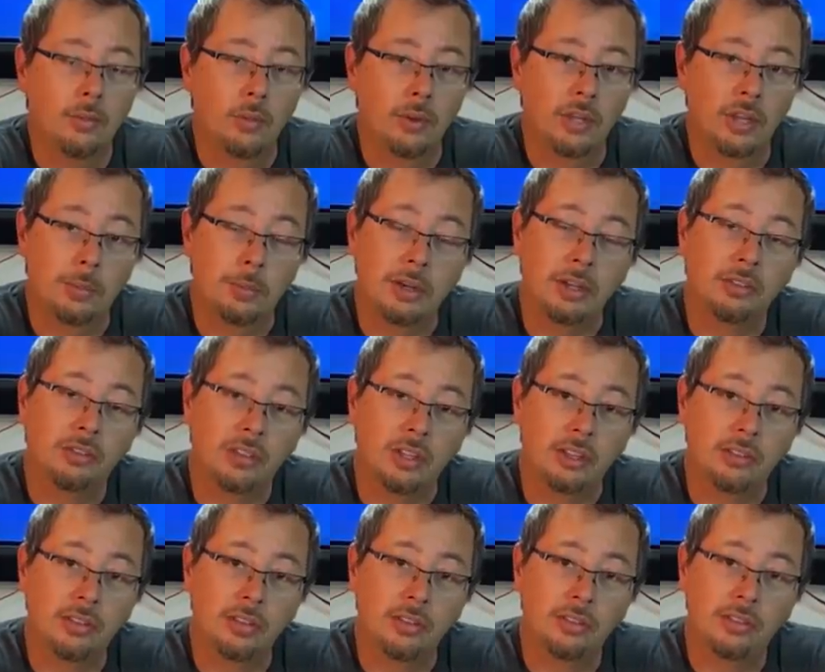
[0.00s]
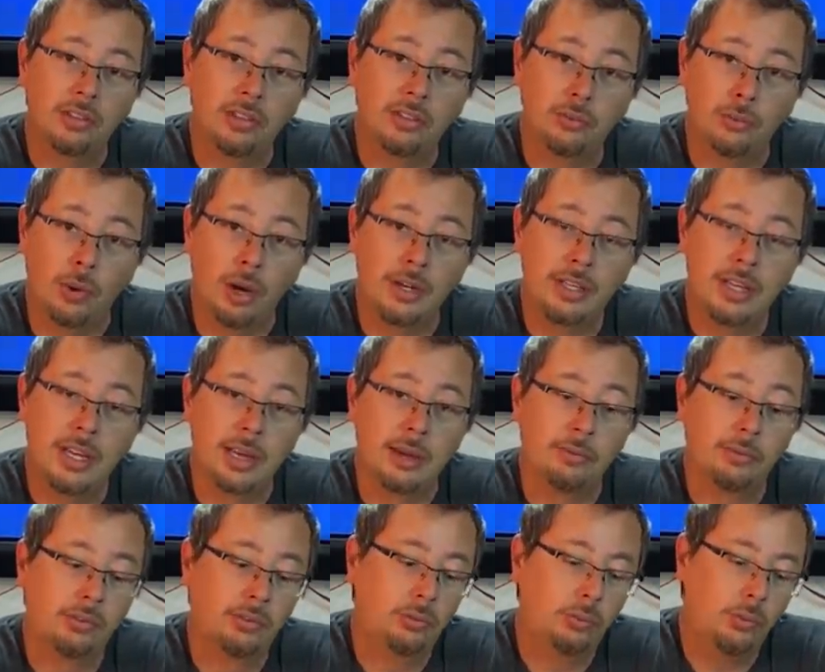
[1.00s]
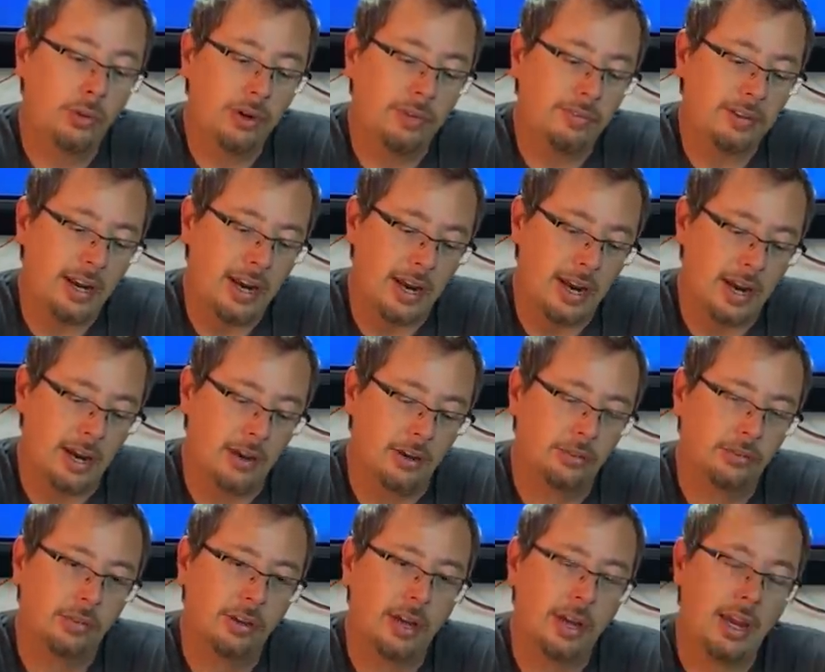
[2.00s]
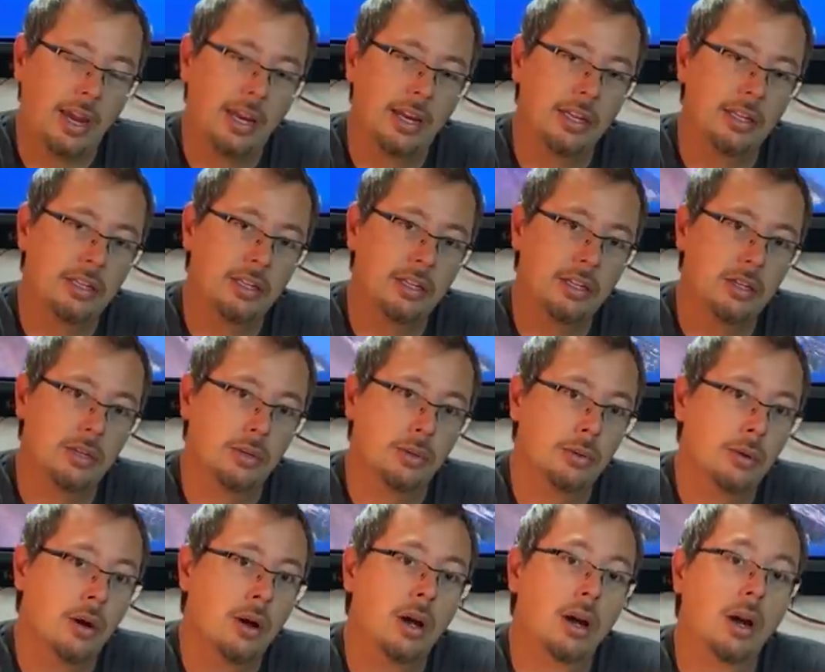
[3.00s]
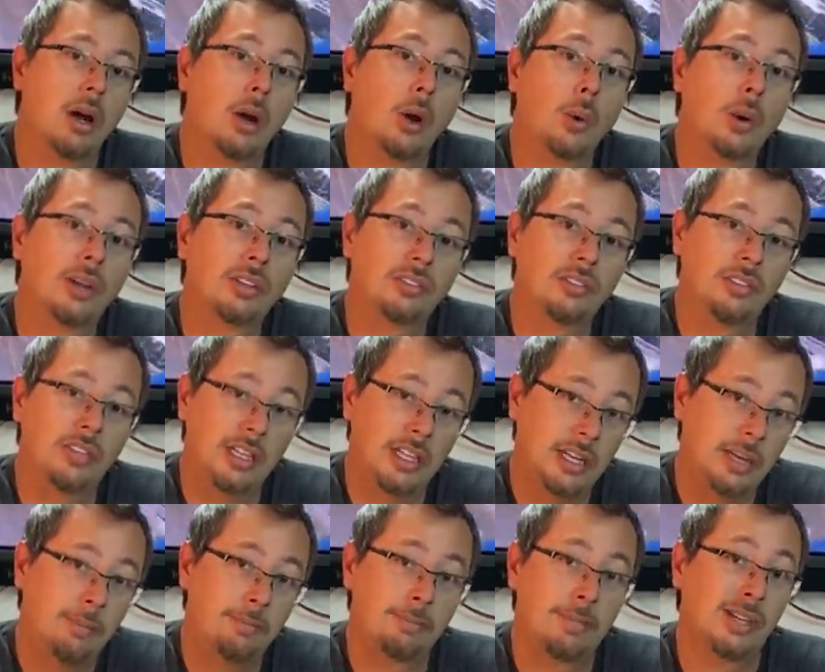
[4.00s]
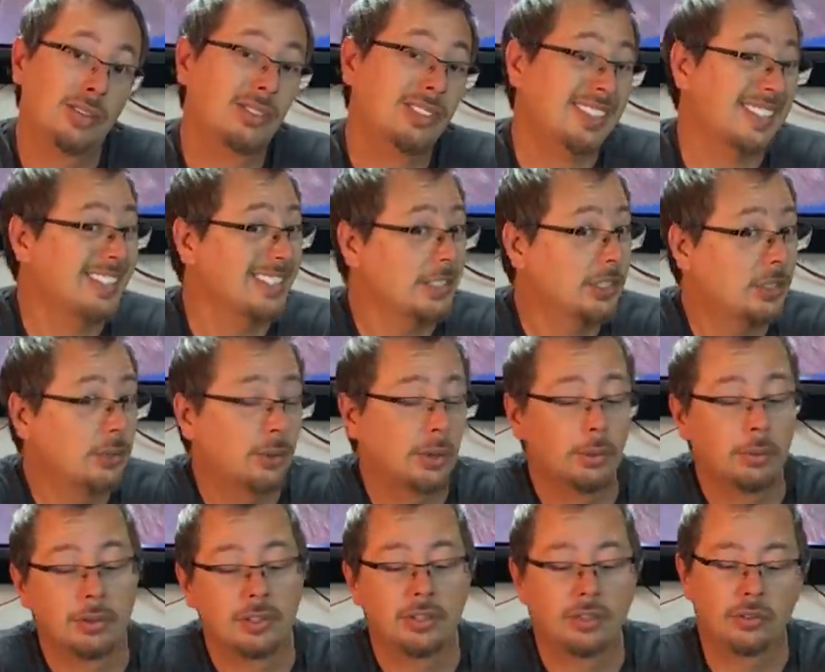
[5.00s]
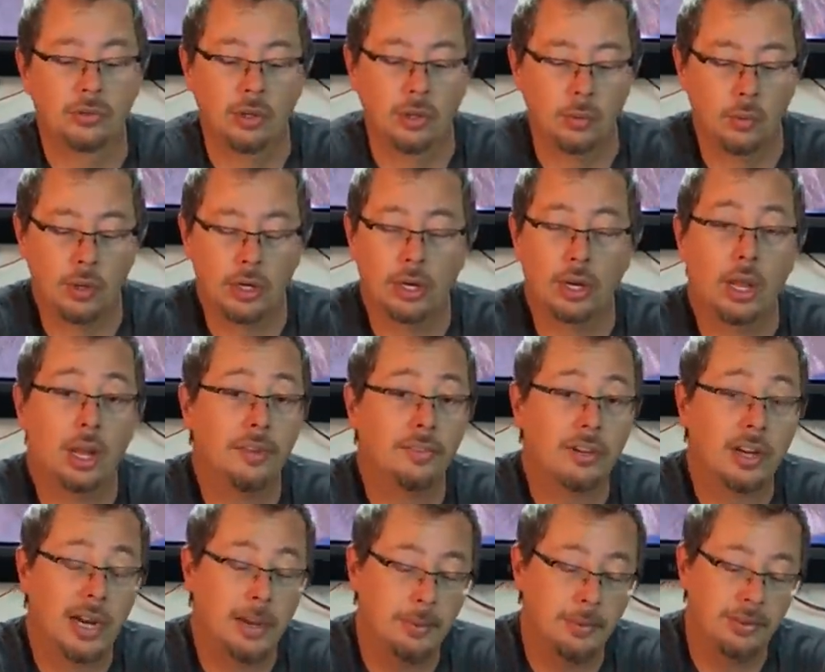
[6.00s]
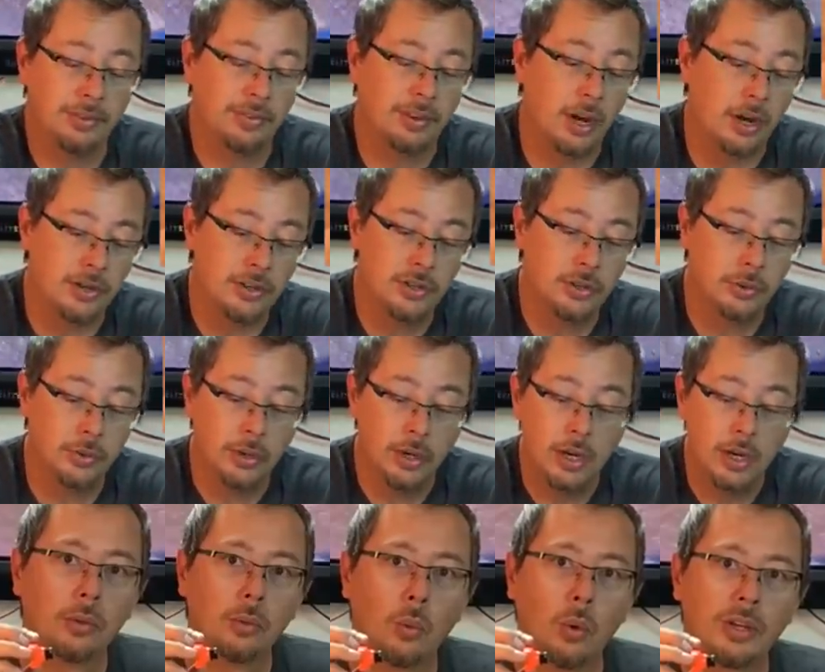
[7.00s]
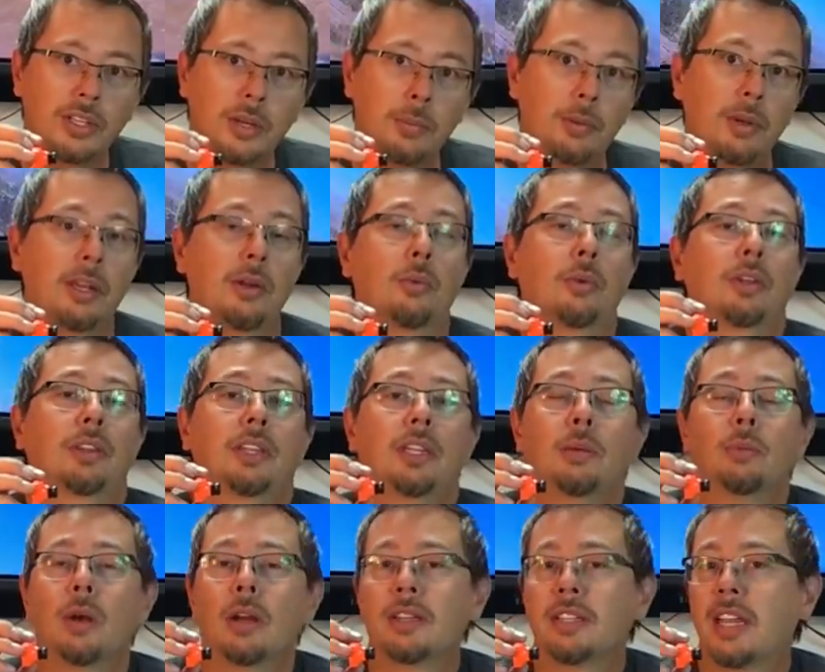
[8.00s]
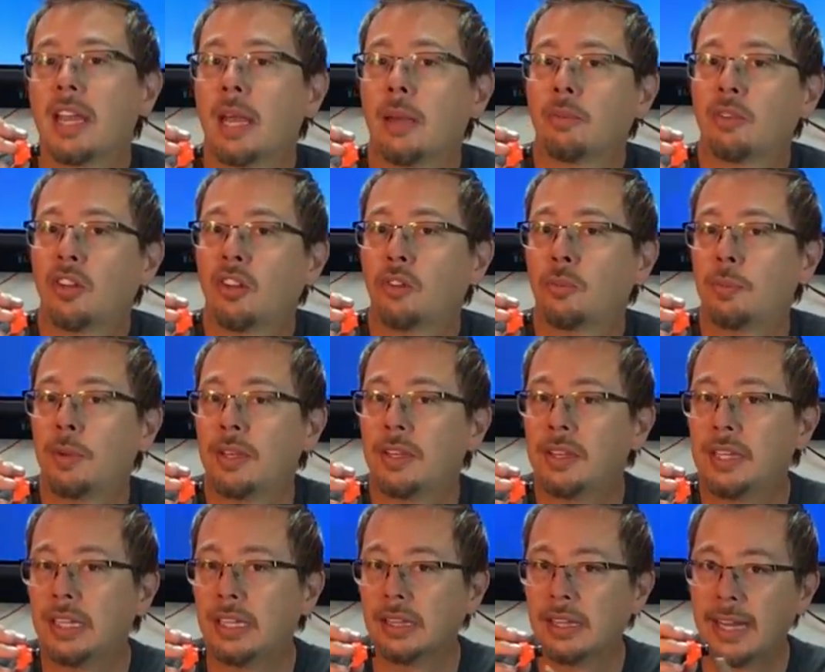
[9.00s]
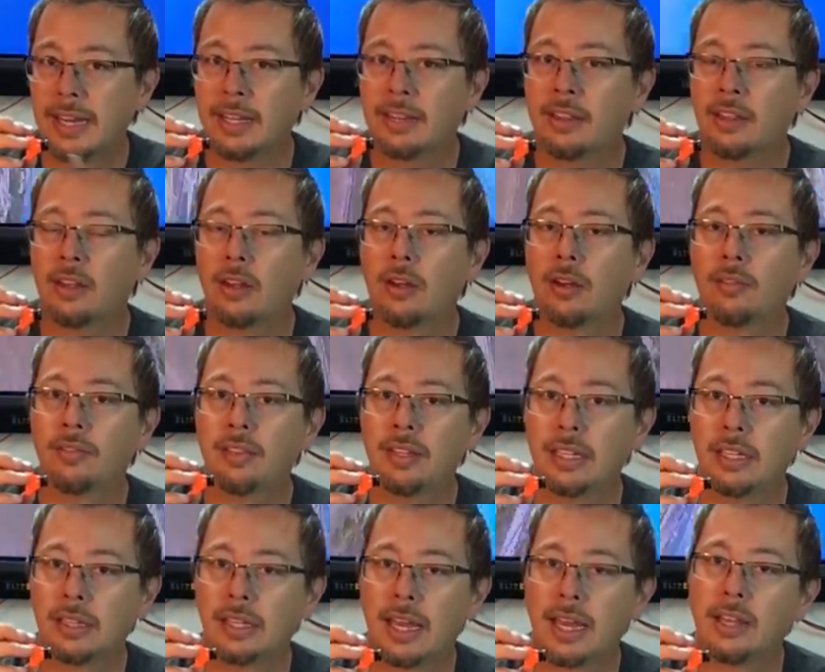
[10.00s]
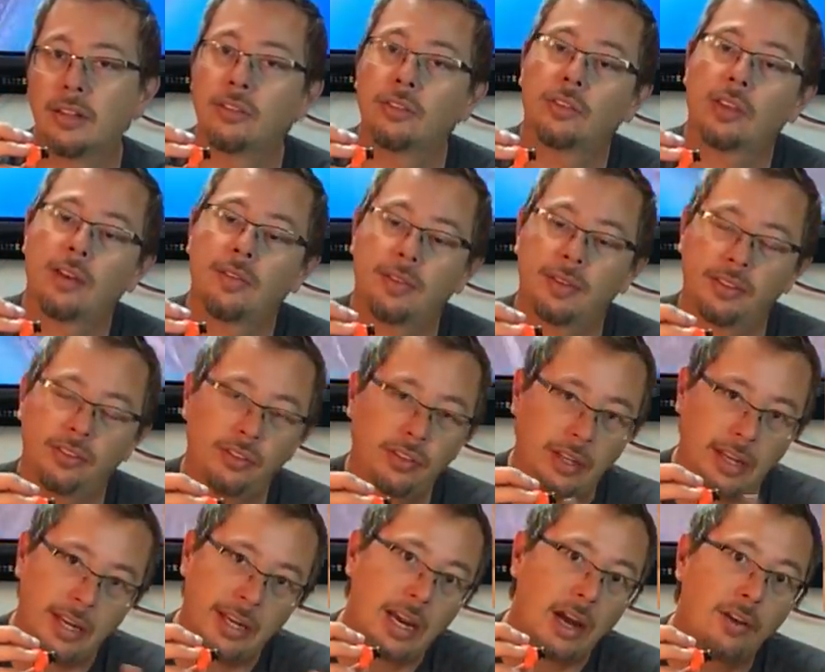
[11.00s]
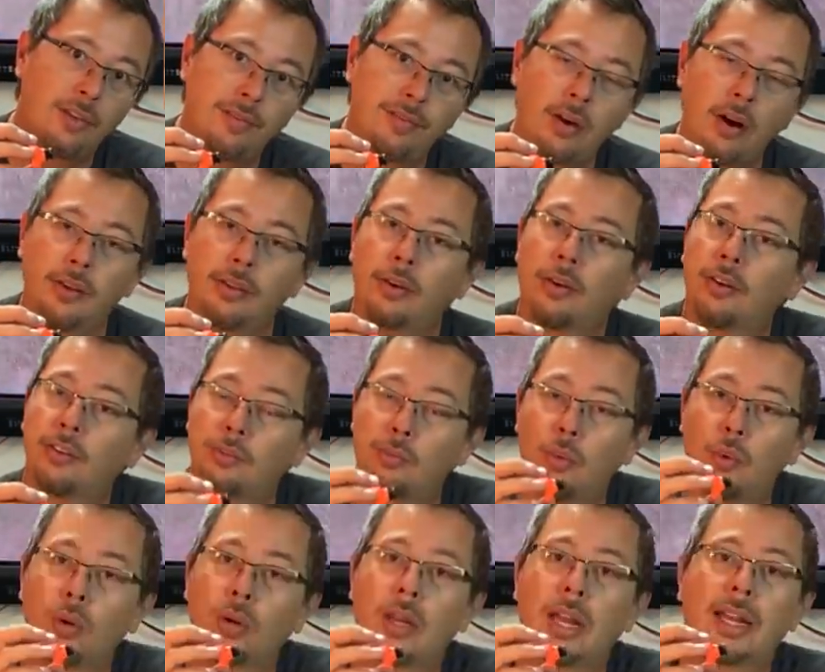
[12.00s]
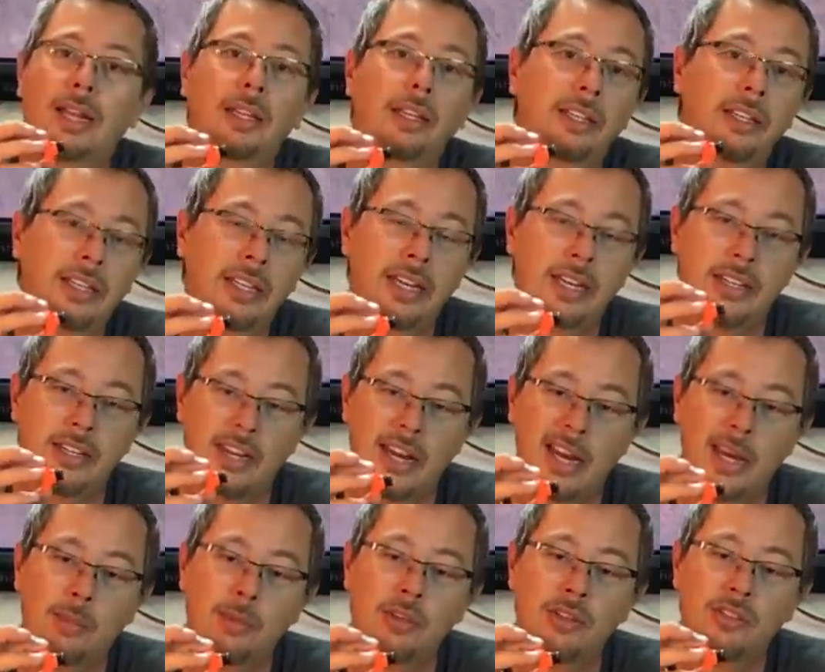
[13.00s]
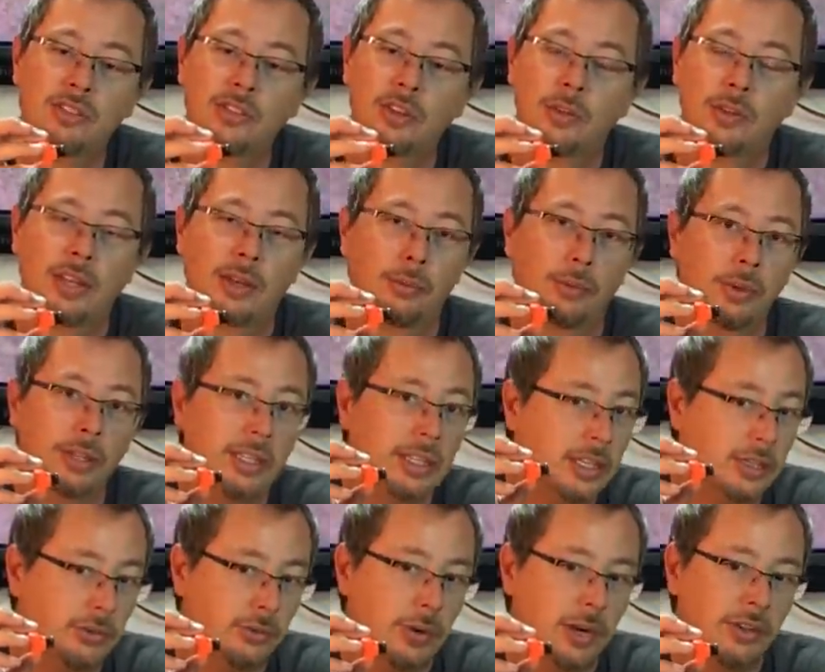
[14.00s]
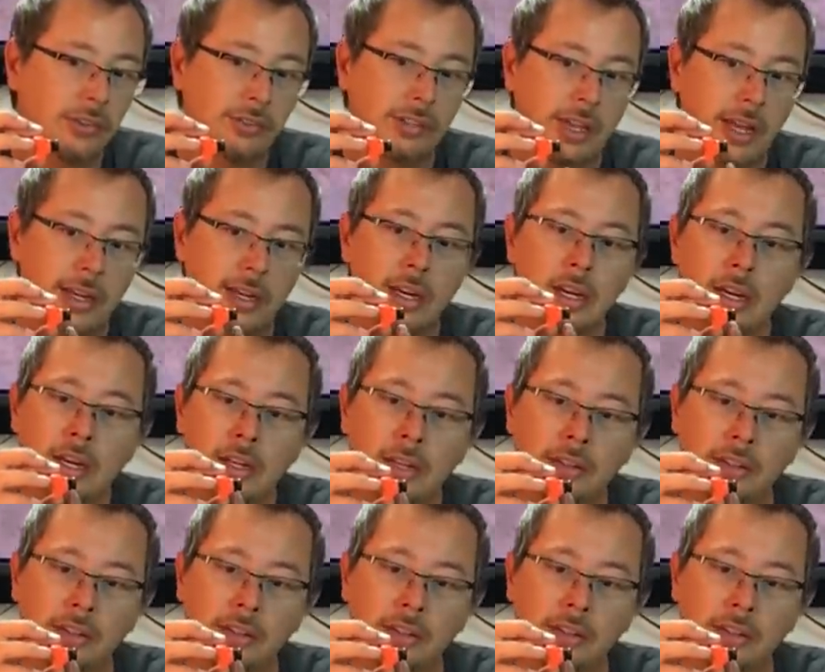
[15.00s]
one of the biggest things is this Runcam Swift has a new OSD built into it, which is what a lot of cameras have gone to. One complaint with the RunCams has been the length of the lens. If it's sticking out farther, it's more likely to get damaged. So they really address that.